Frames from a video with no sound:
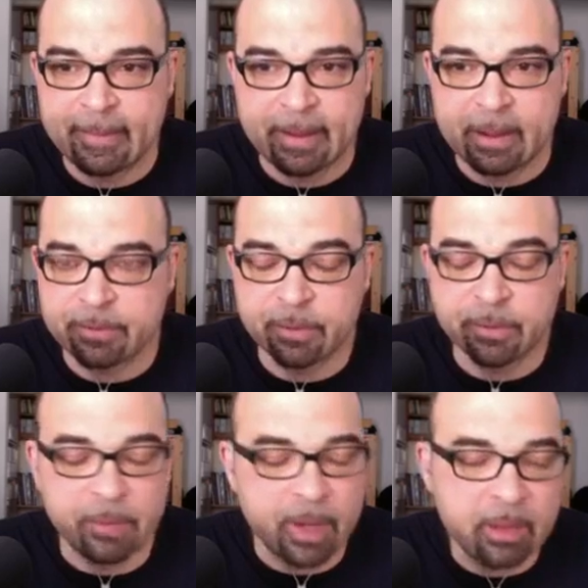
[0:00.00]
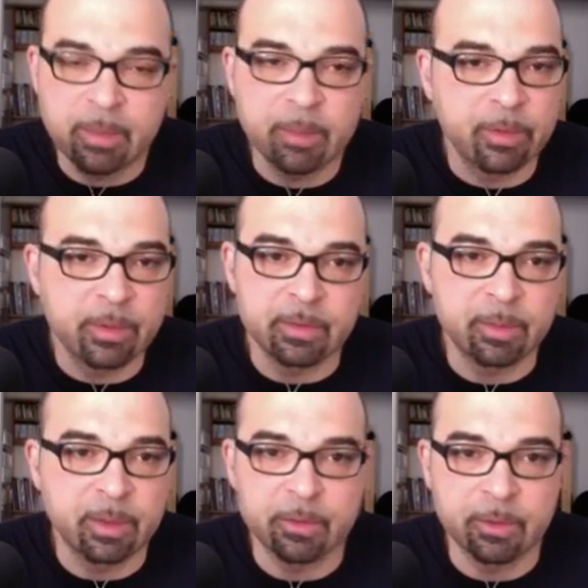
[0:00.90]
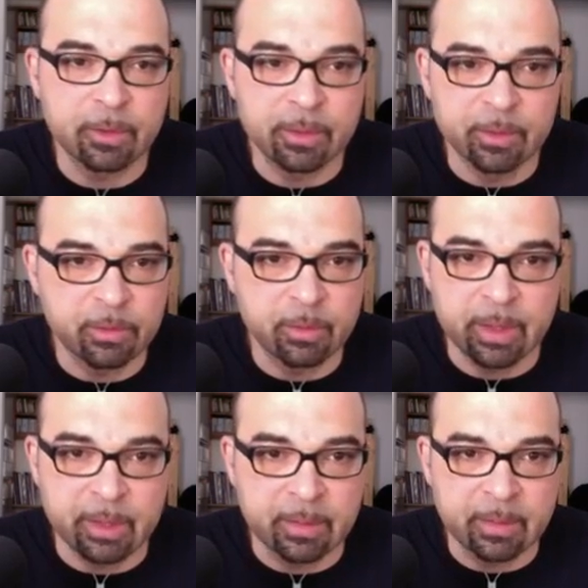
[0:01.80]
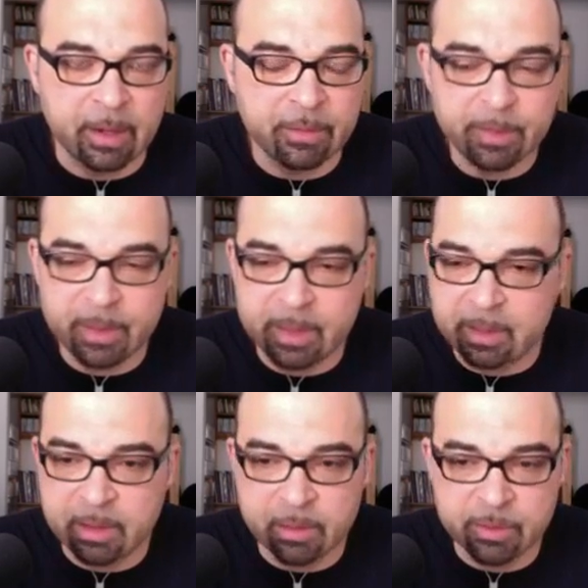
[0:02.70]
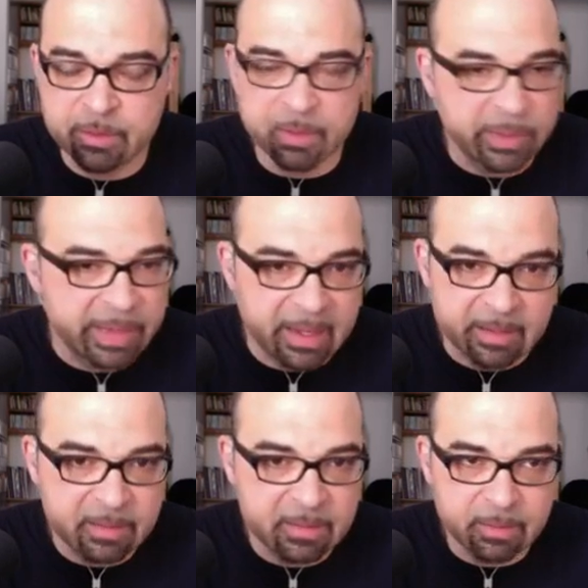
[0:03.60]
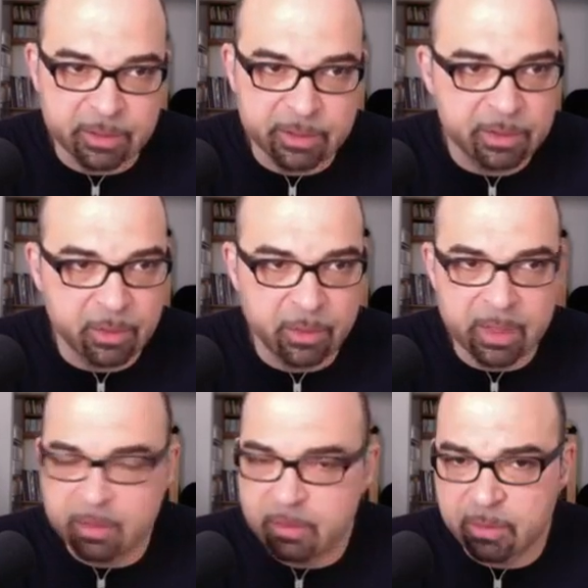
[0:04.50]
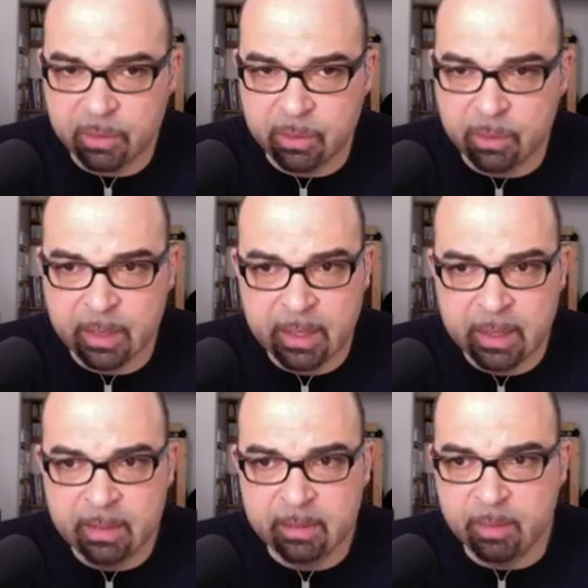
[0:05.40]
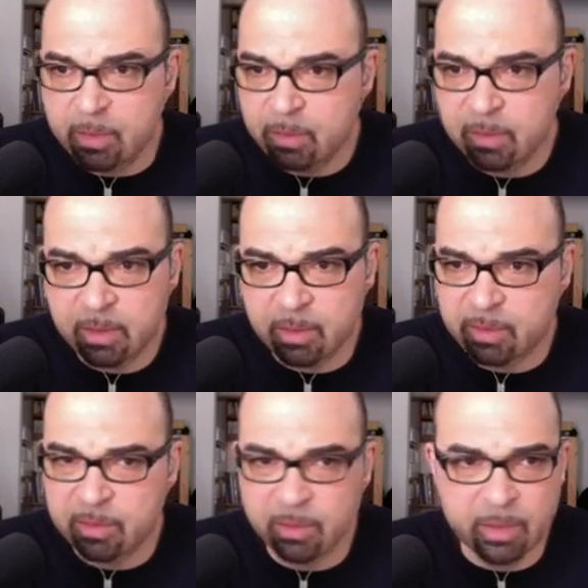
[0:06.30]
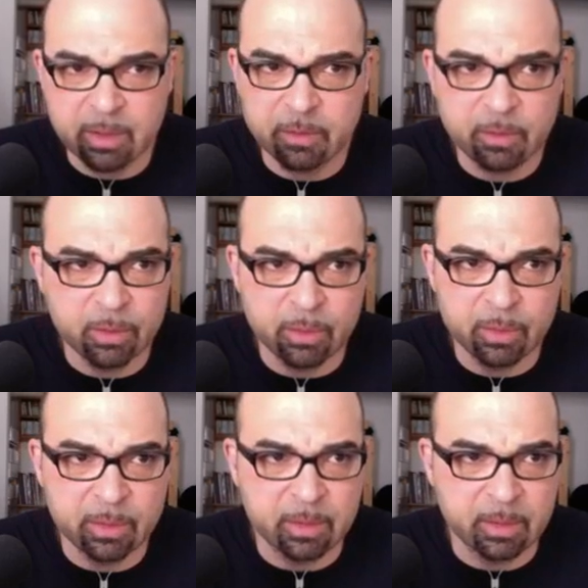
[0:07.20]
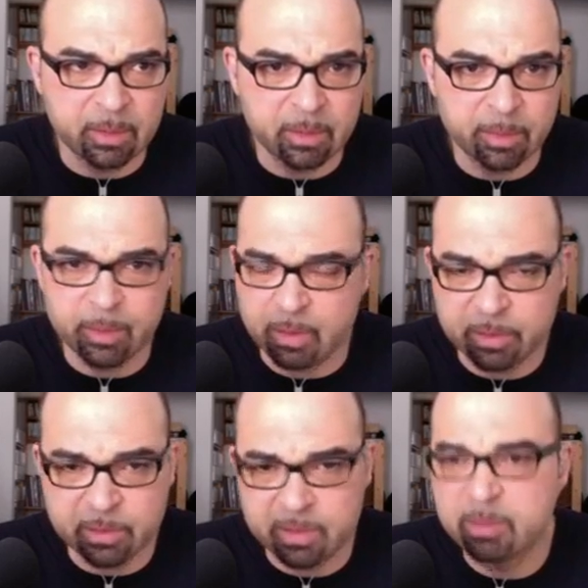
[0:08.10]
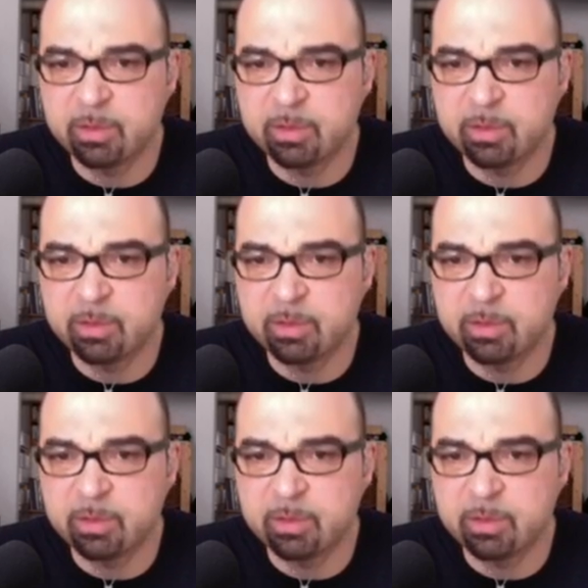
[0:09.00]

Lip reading: I have great memories about Circle in the Square. Everybody there was so nice, was so into the music, was so into the production.